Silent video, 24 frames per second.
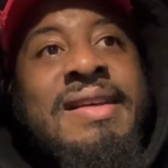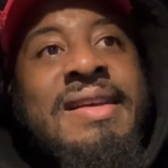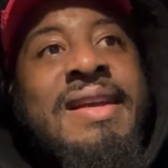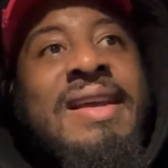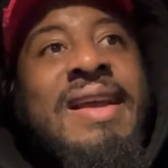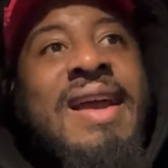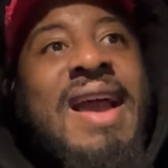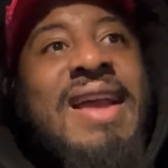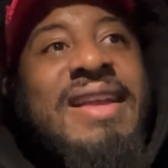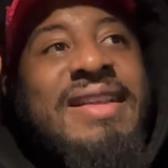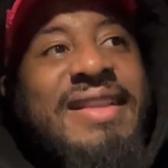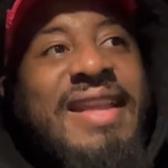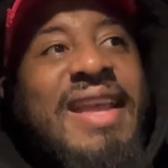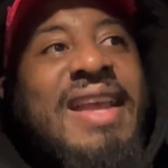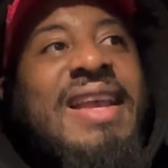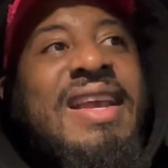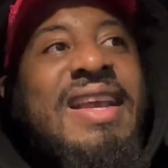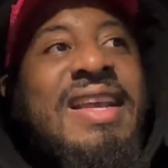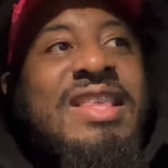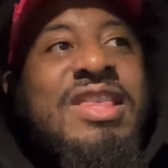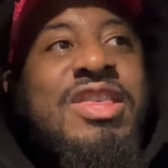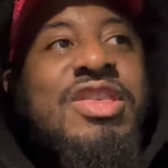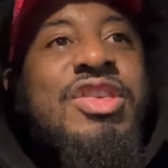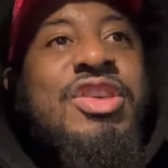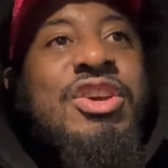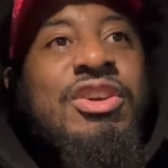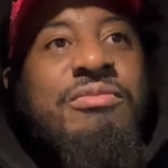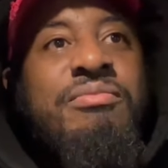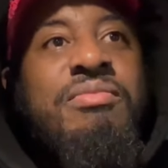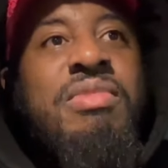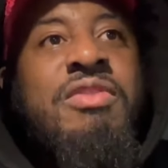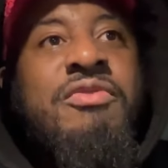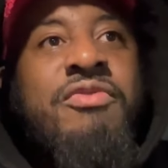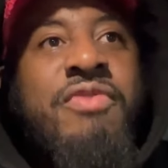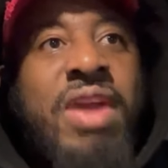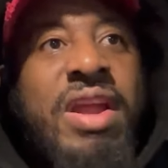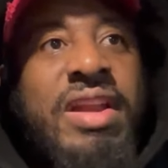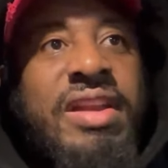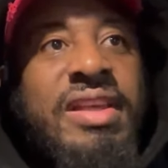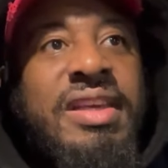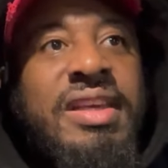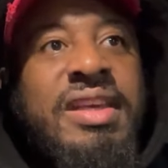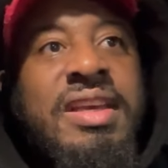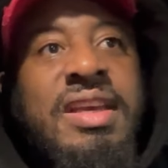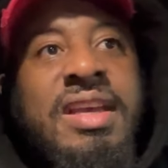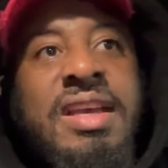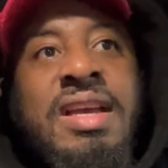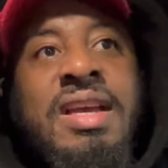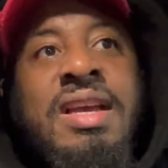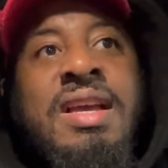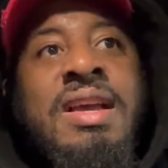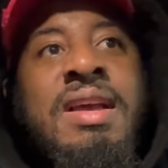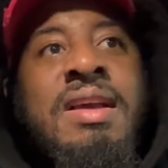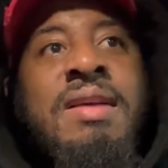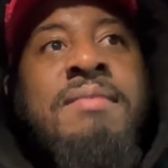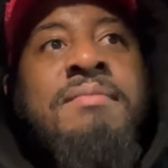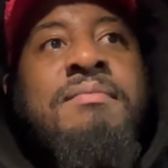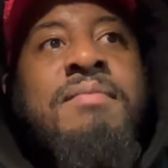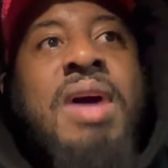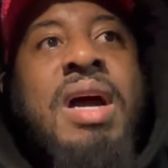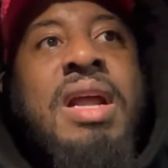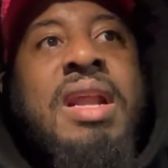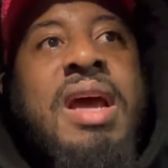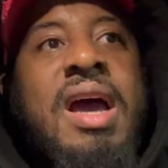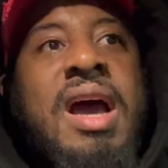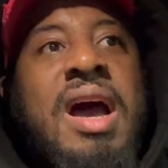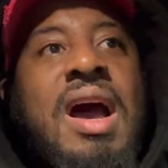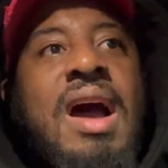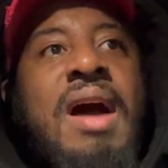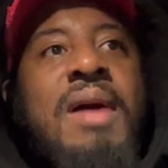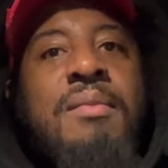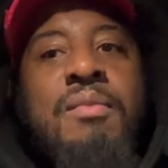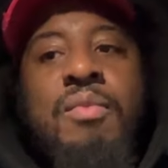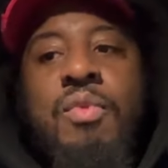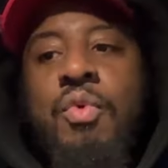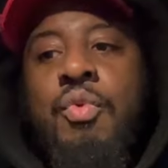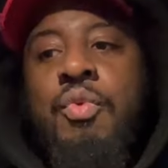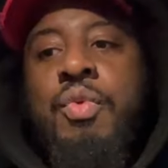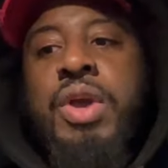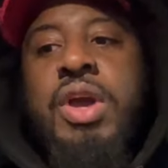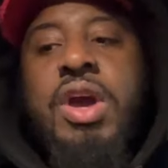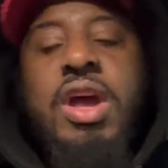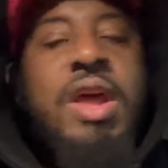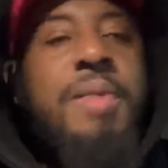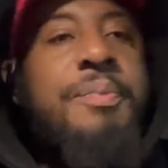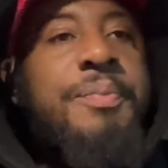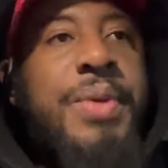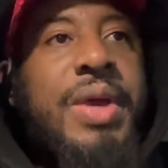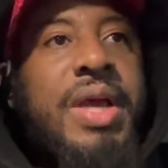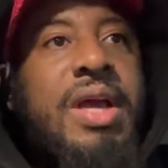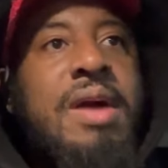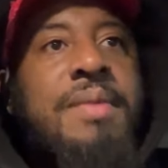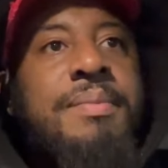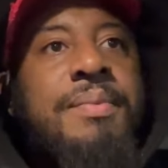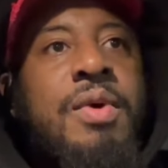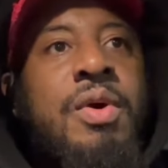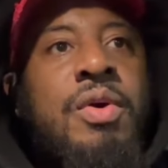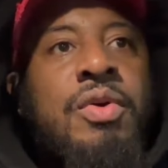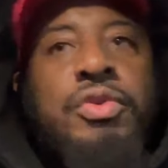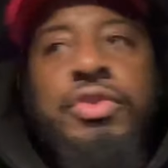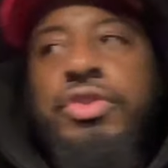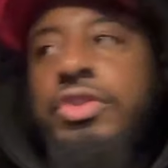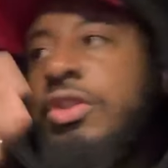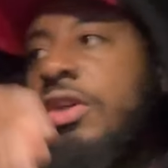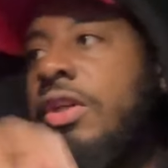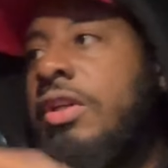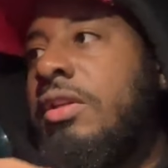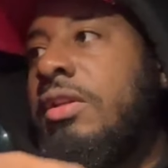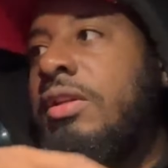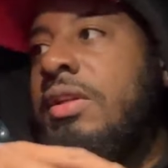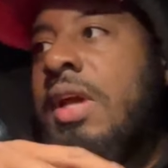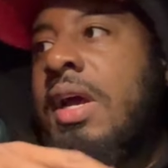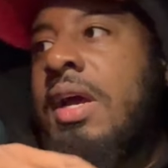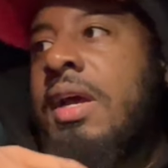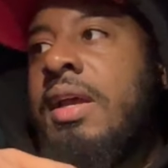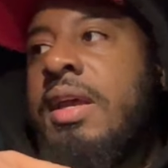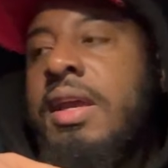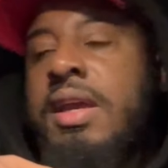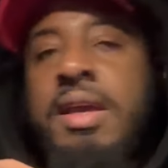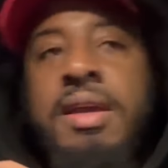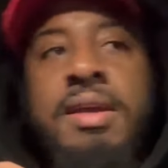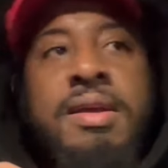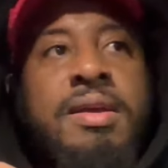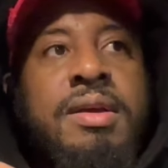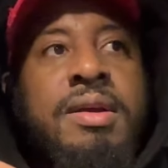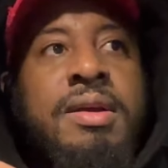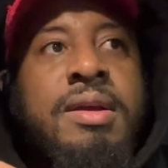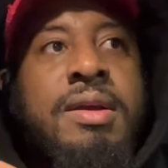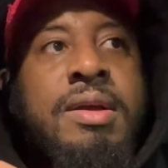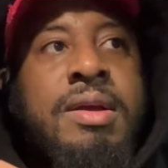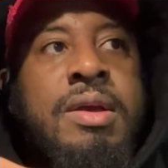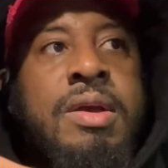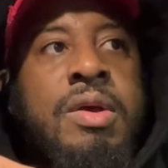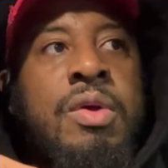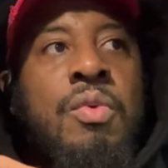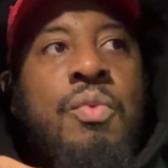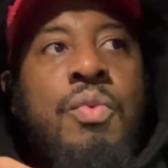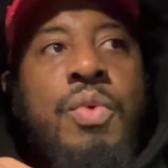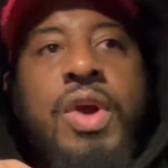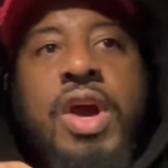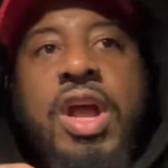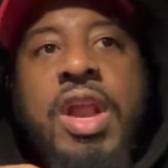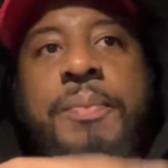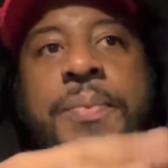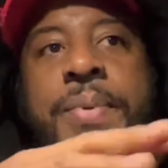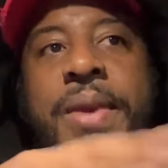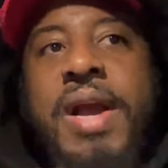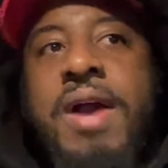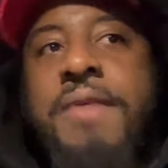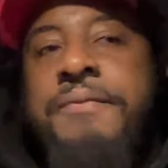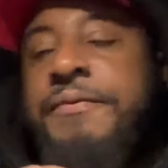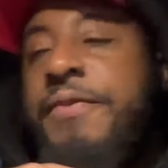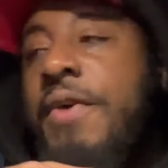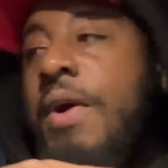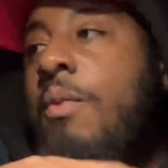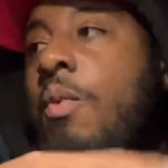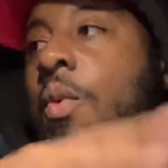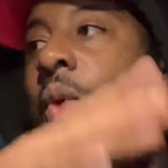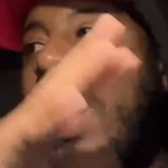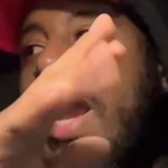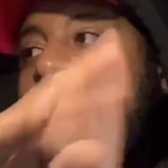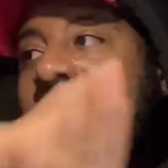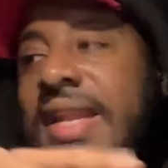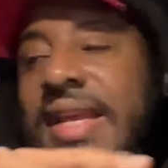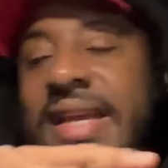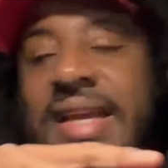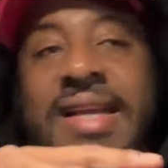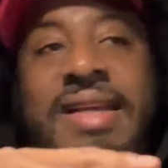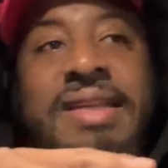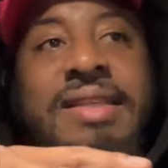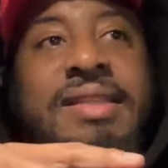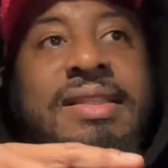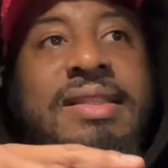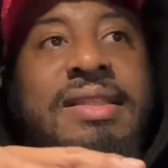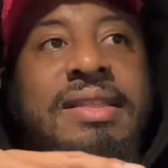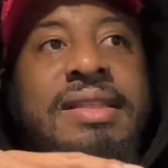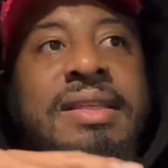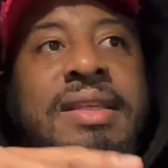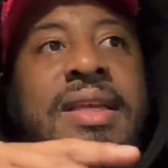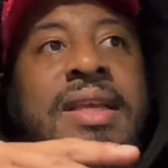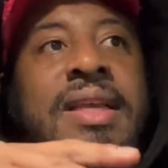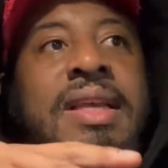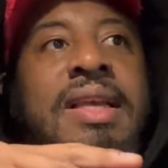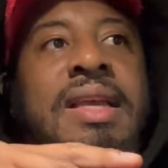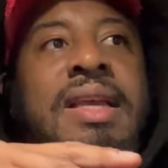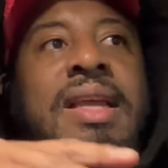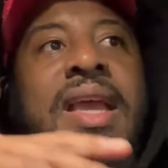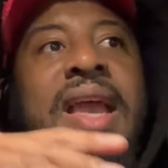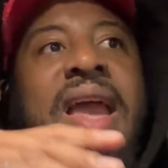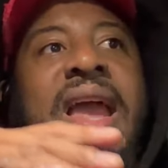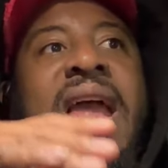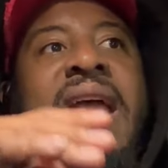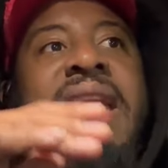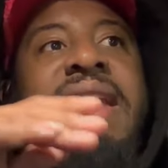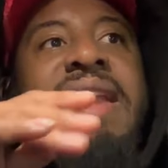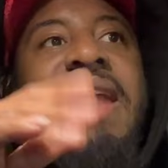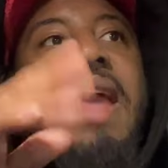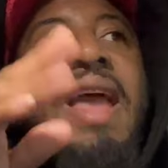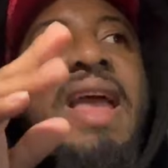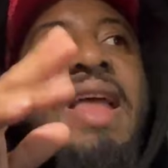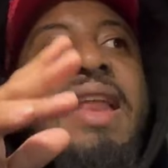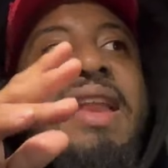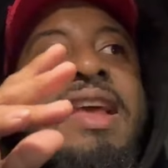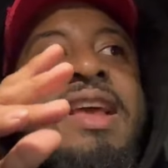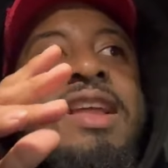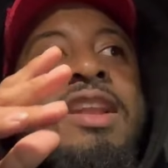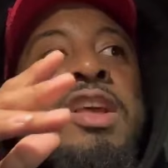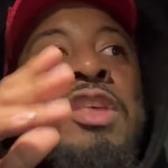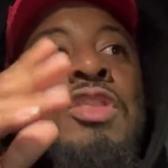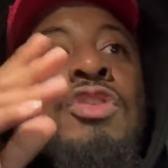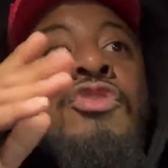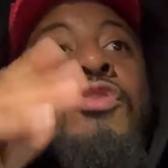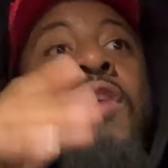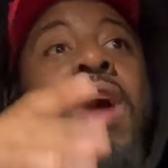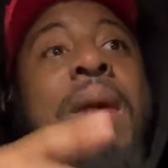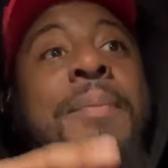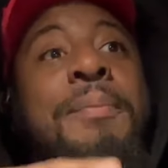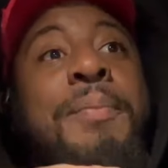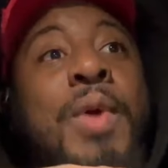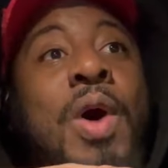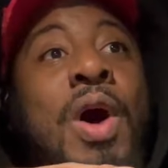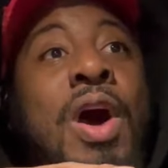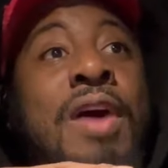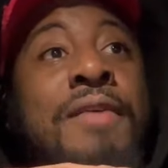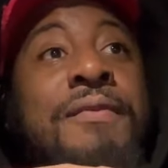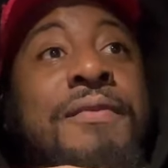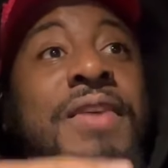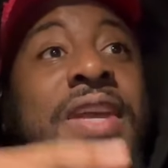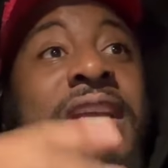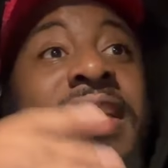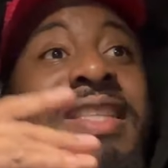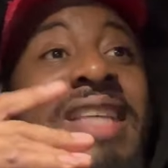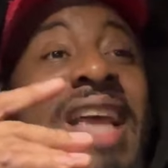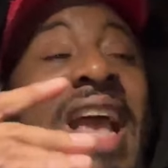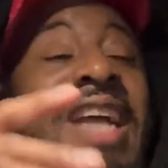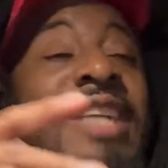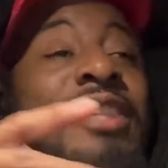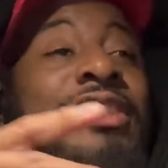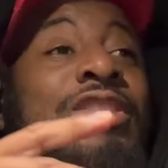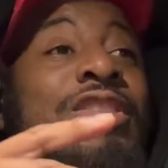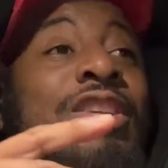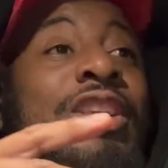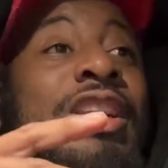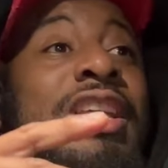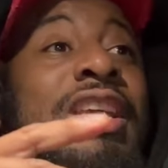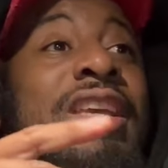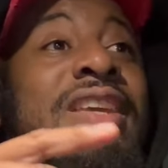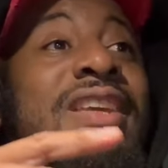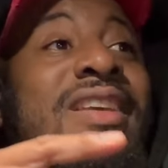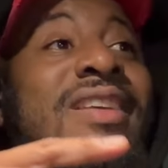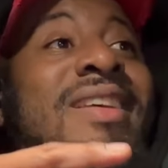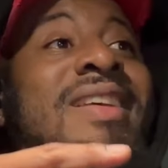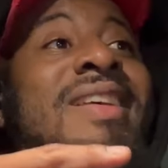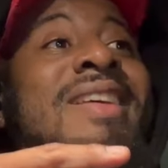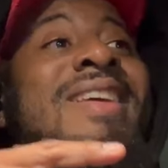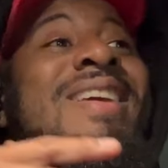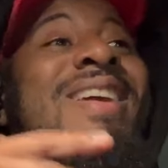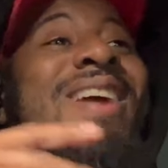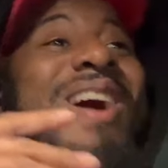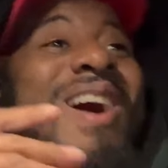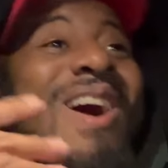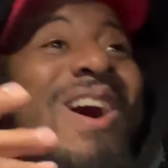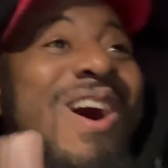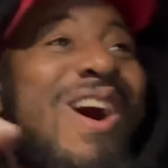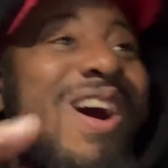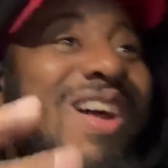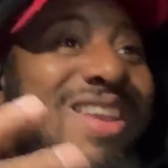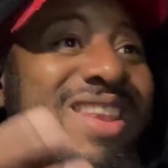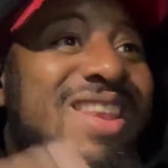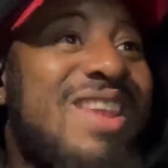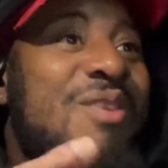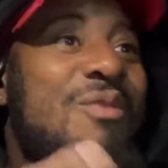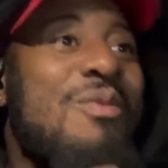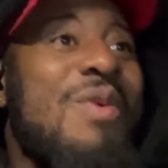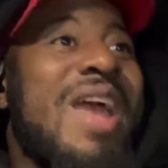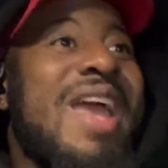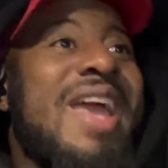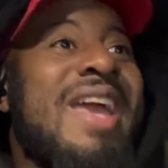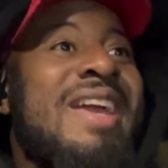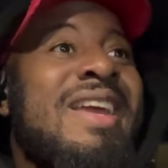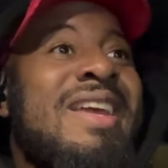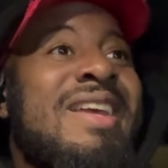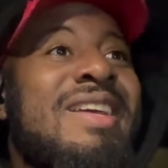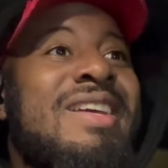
I think it should be ready. But um, we're gonna pick up, oh shit, not here. We're gonna pick up from Wendy's and then the drop off is actually on the way